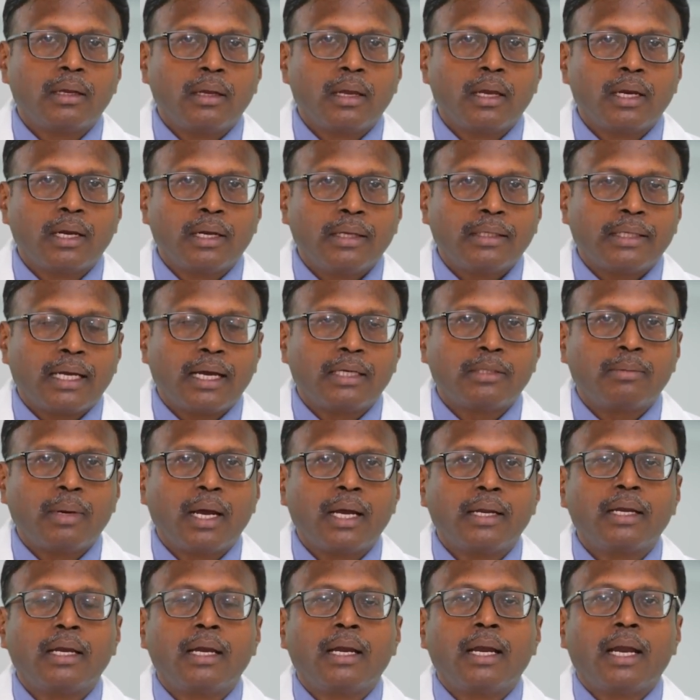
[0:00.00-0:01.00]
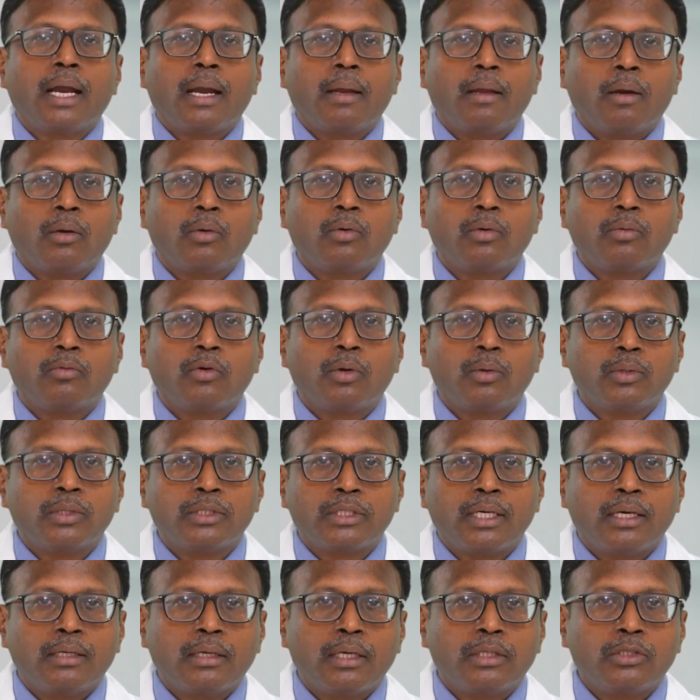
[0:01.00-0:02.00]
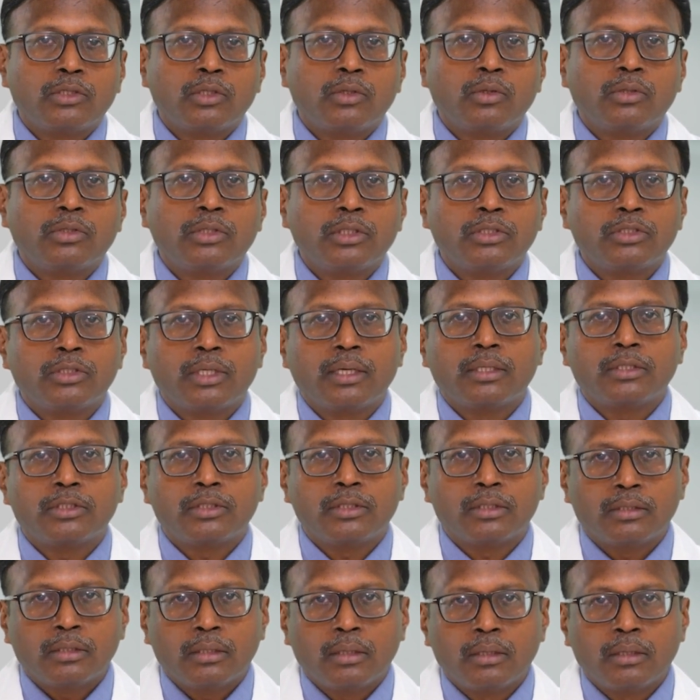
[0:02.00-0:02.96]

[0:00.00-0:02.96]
Stents practically have a 2 to 4% restenosis rates.